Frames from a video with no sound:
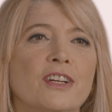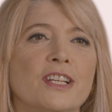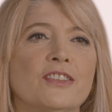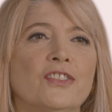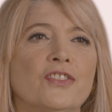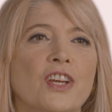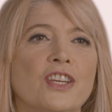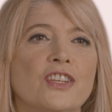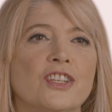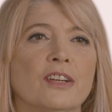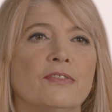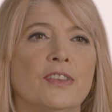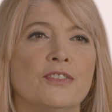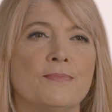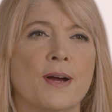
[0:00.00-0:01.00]
the
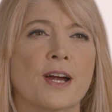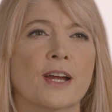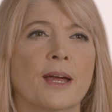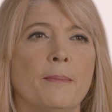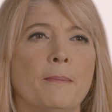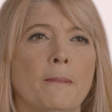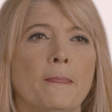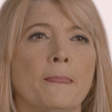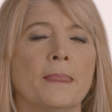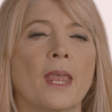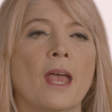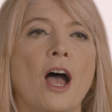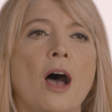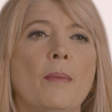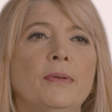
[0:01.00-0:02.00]
registration of the mark.
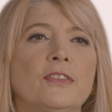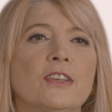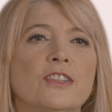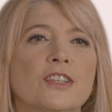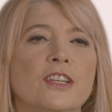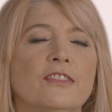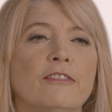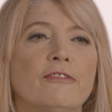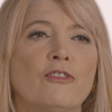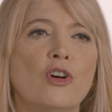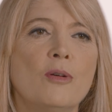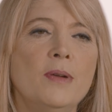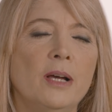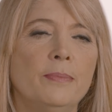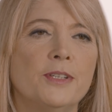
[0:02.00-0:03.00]
Opposition is a
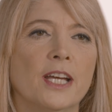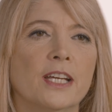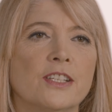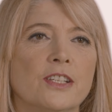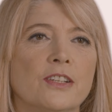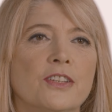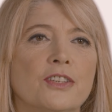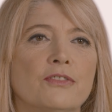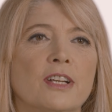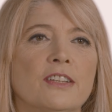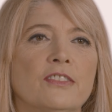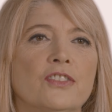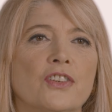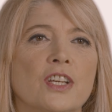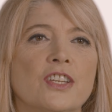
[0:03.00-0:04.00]
formal objection to the
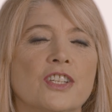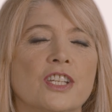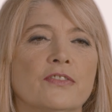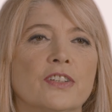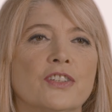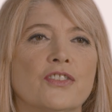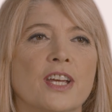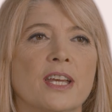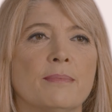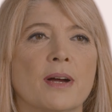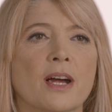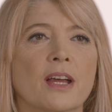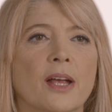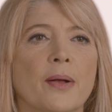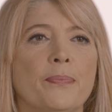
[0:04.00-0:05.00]
registration of a
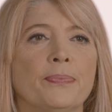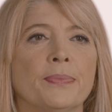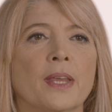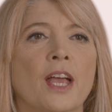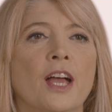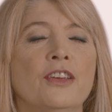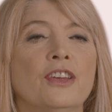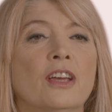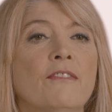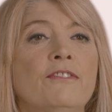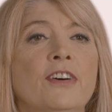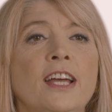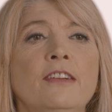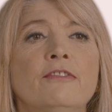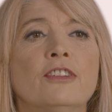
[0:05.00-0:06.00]
trademark. You can
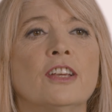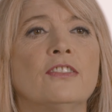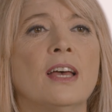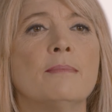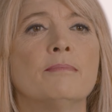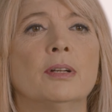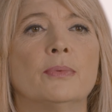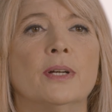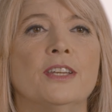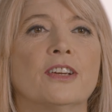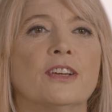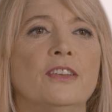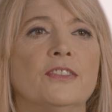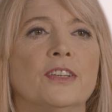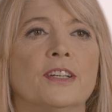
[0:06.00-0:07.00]
file it, for example, when you
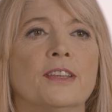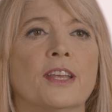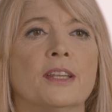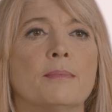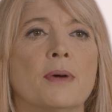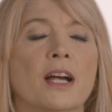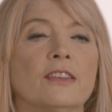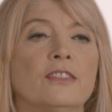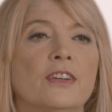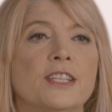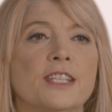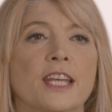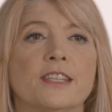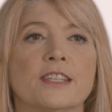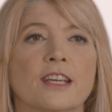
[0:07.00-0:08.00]
consider that the marks are
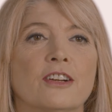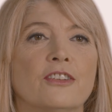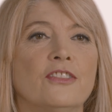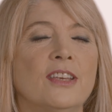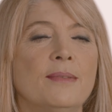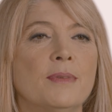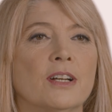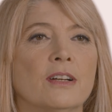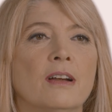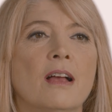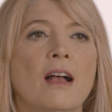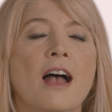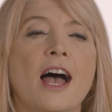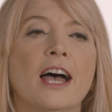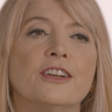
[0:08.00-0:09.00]
identical or similar,
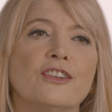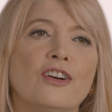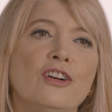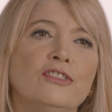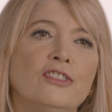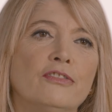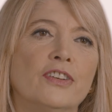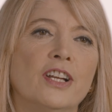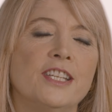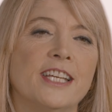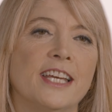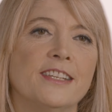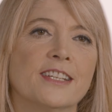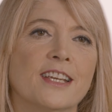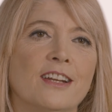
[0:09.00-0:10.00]
and are also for
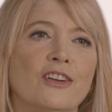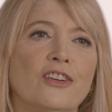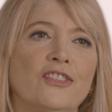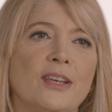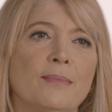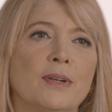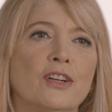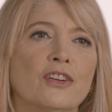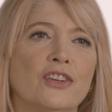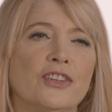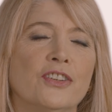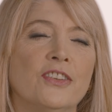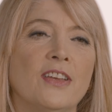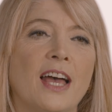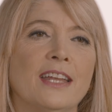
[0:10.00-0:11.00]
identical or similar
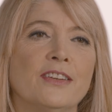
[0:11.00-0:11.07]
goods